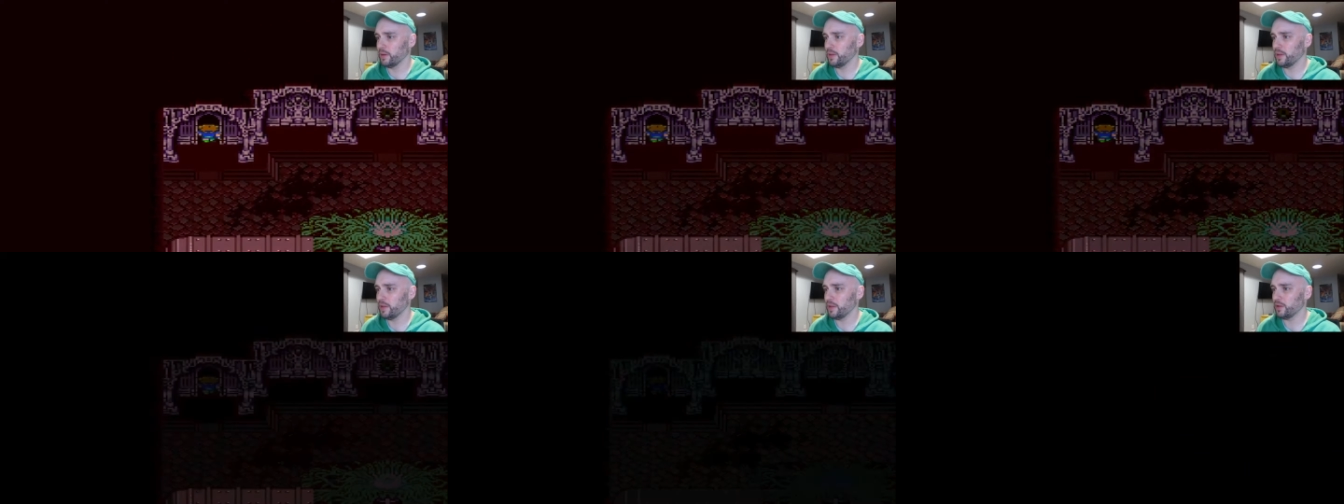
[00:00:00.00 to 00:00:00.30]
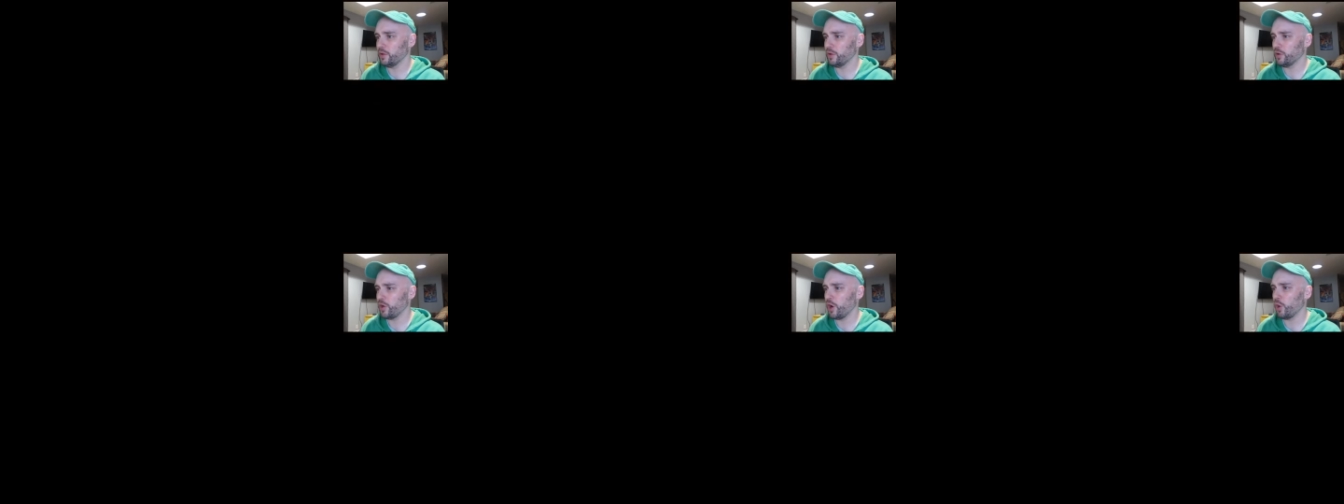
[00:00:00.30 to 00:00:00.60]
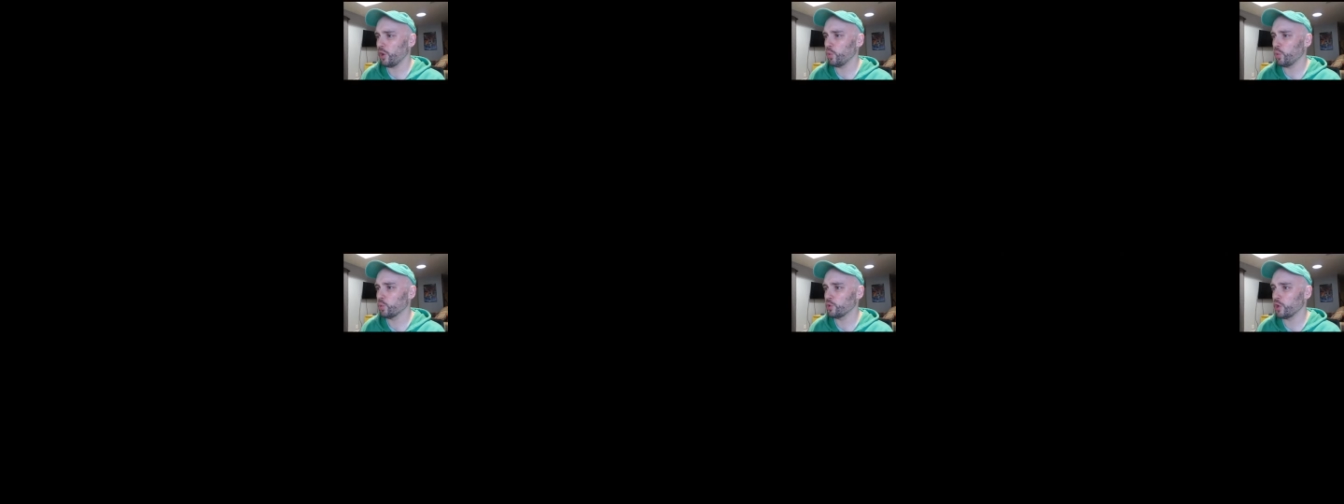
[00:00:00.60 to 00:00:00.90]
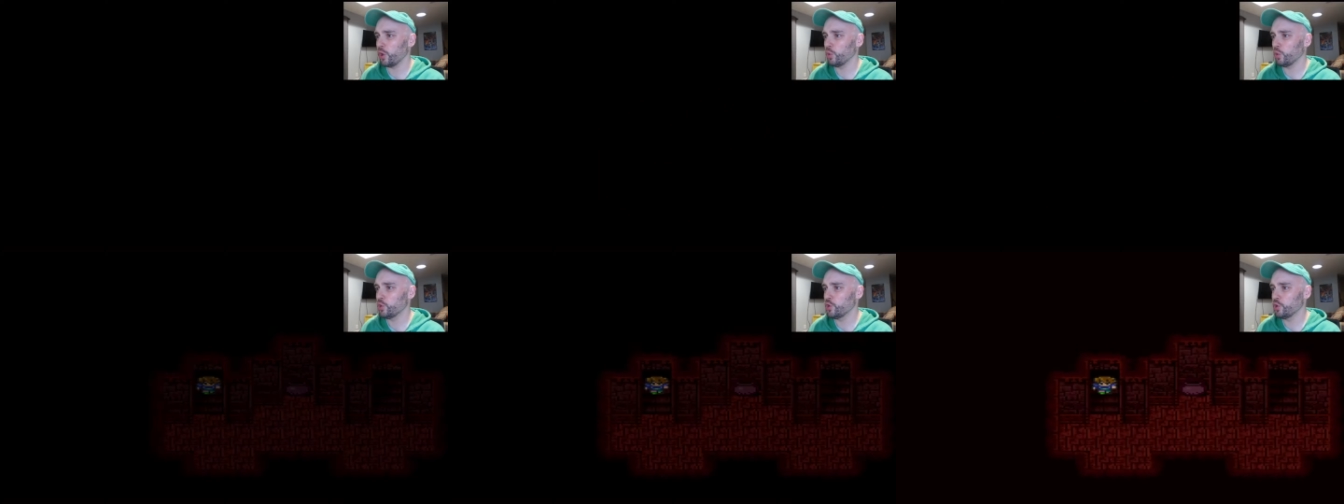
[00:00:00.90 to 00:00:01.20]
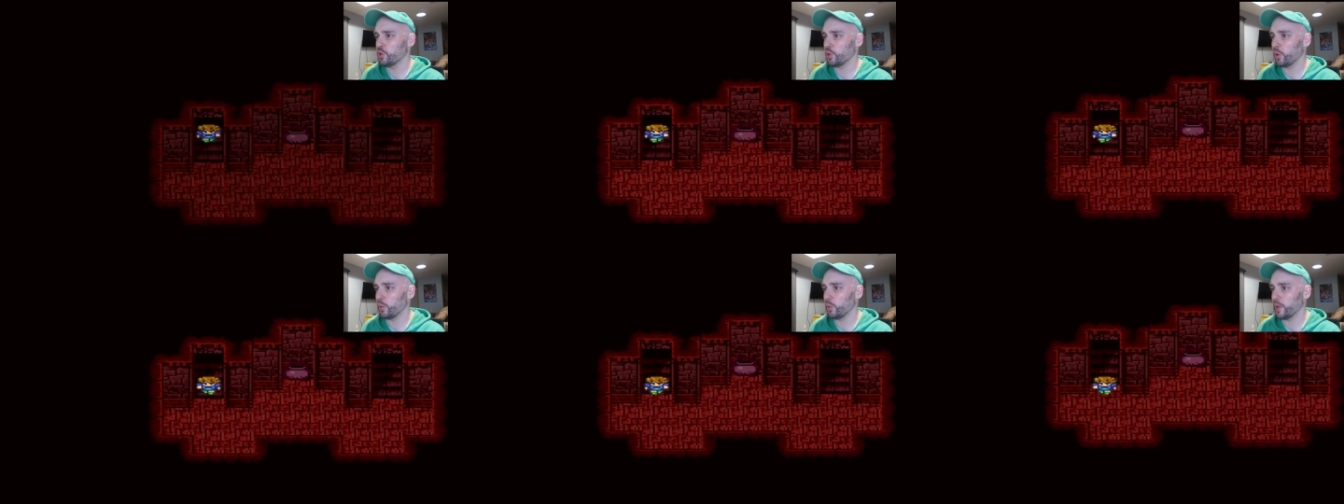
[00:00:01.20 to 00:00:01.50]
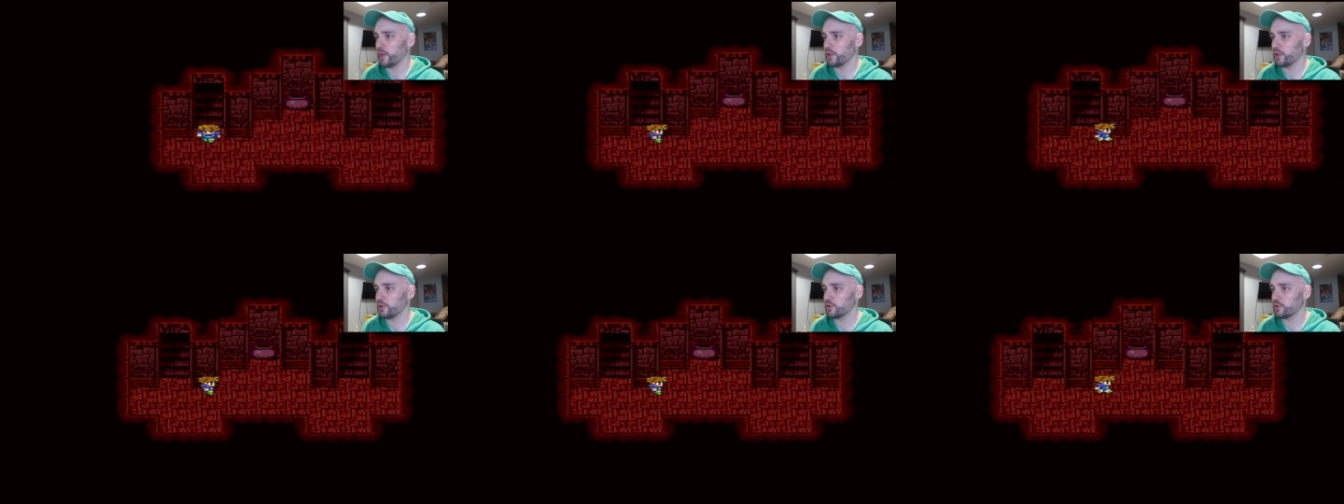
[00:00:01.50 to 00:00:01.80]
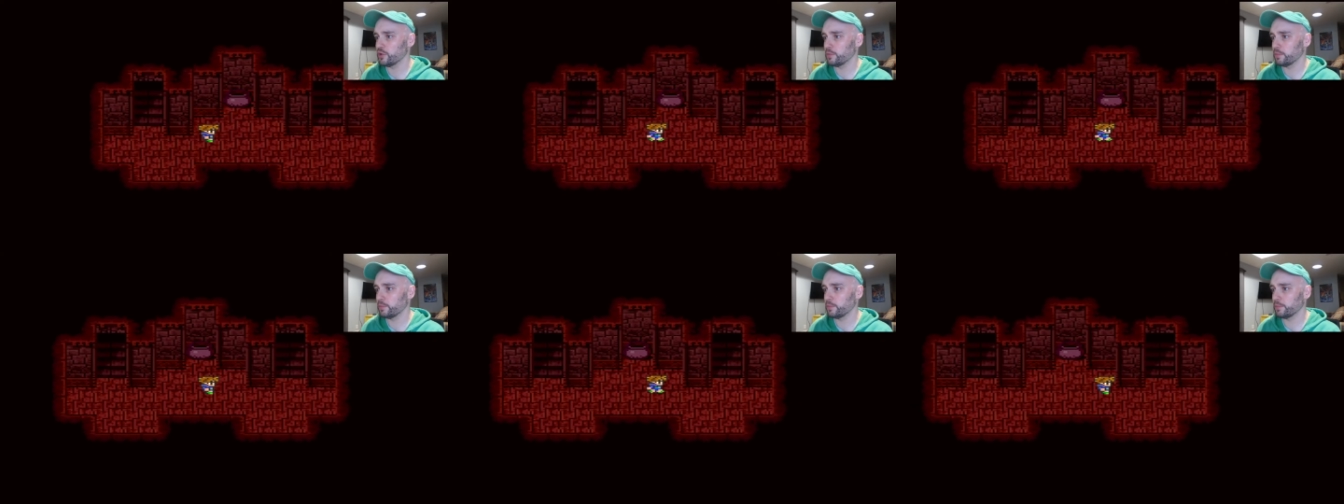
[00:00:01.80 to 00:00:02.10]
Uh, no, no, you go get your...
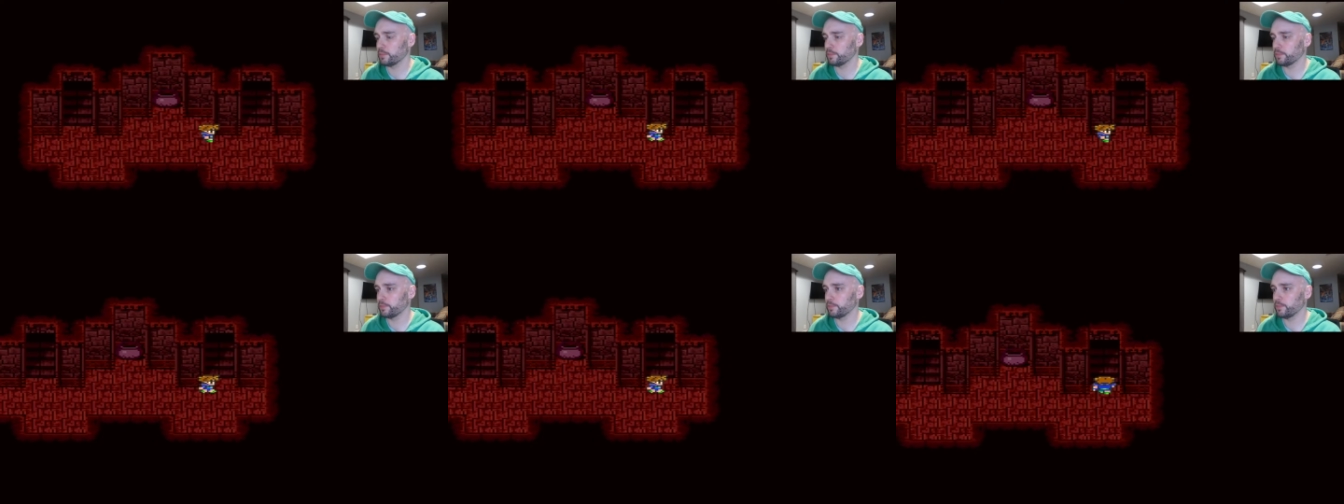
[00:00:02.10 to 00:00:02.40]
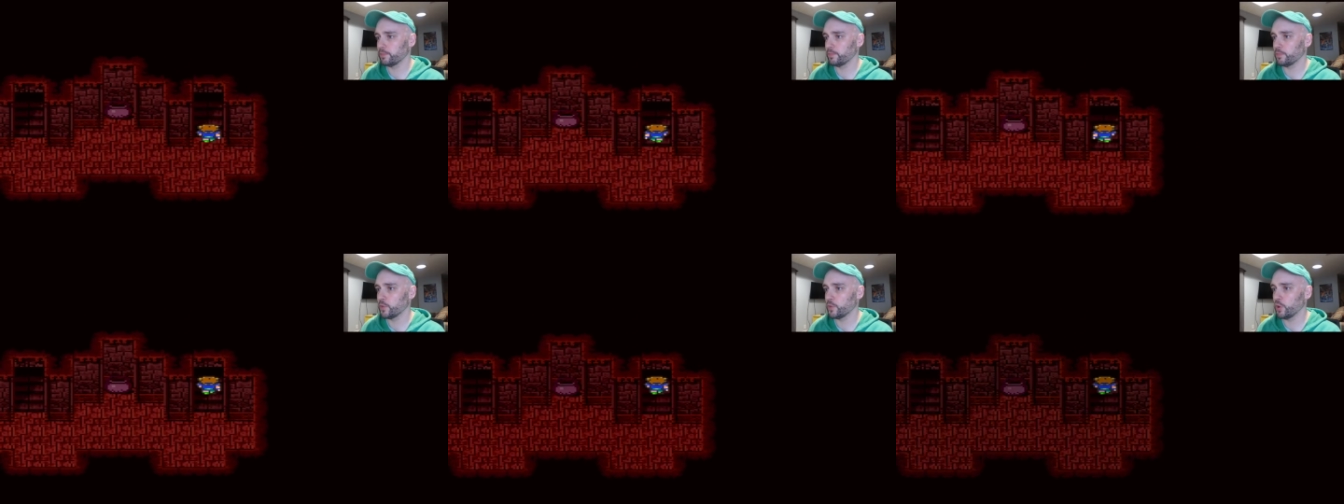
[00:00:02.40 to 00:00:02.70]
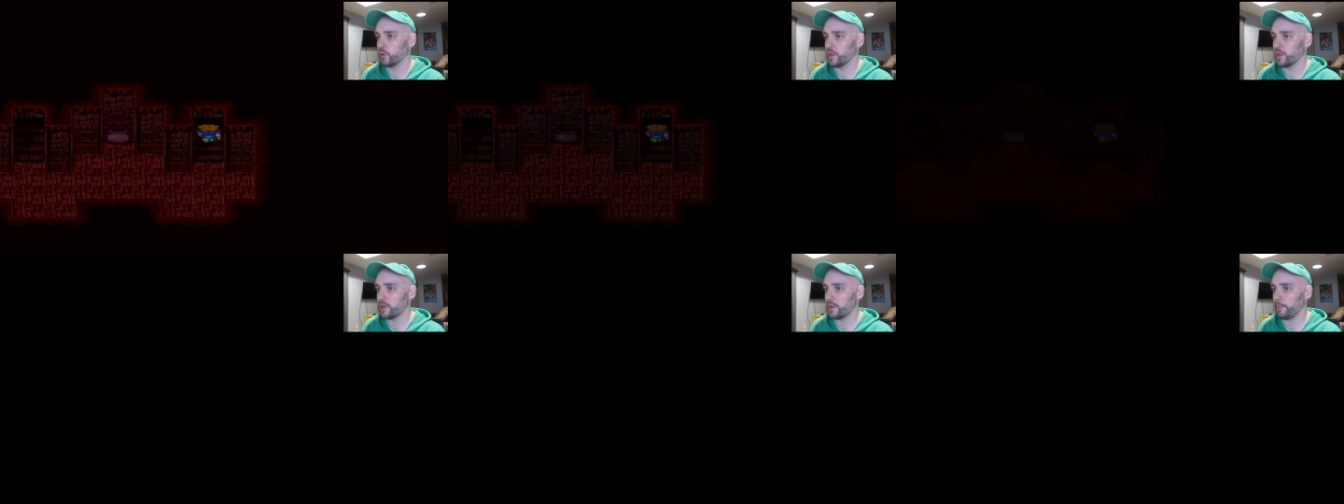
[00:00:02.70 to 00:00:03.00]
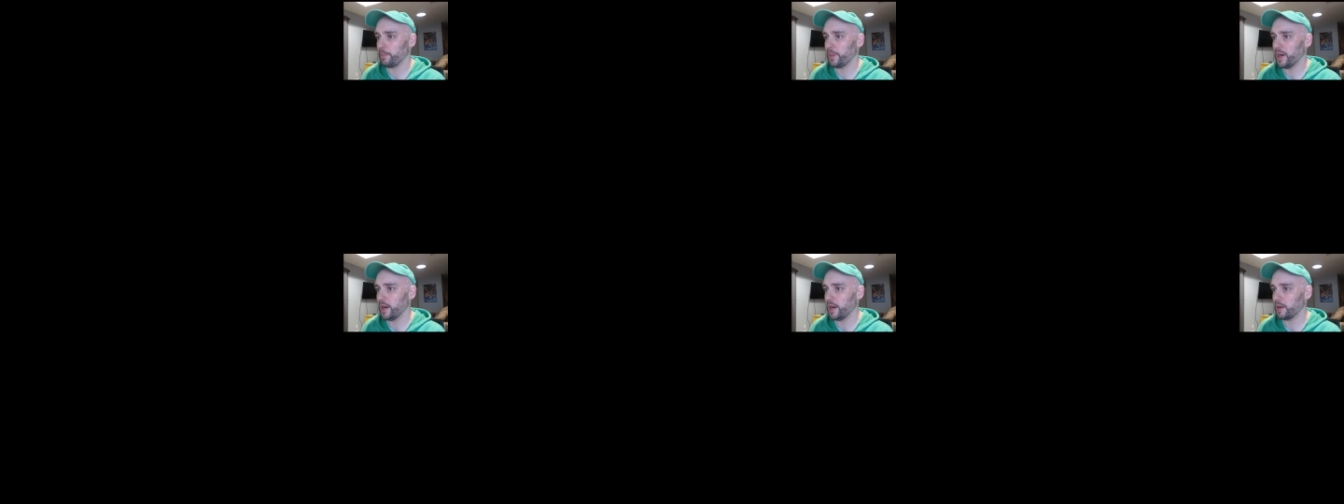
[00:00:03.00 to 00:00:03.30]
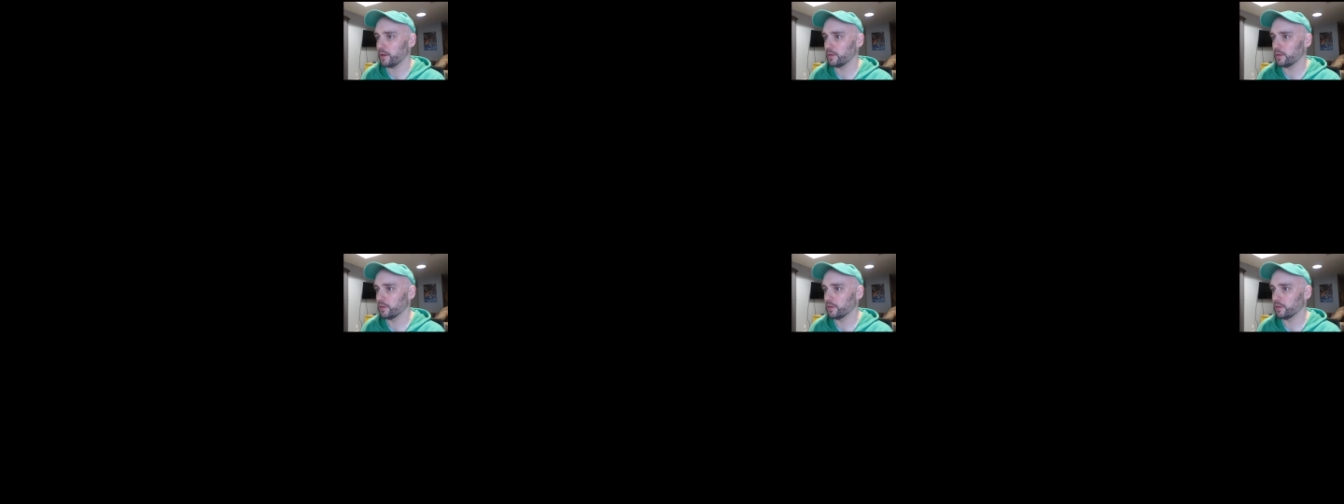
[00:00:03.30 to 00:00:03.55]
Go get the pot.